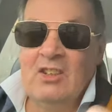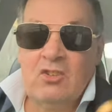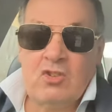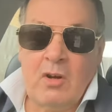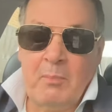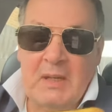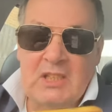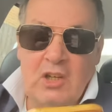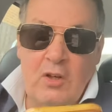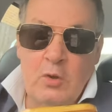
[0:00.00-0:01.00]
Trump
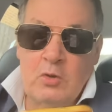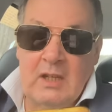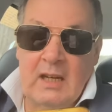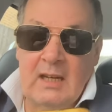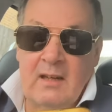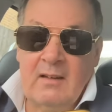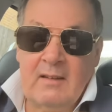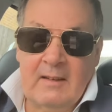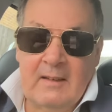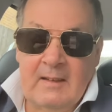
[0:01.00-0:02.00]
is losing.
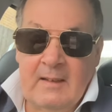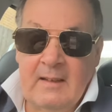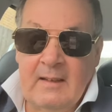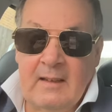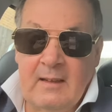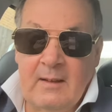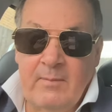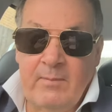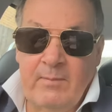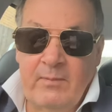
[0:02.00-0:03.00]
There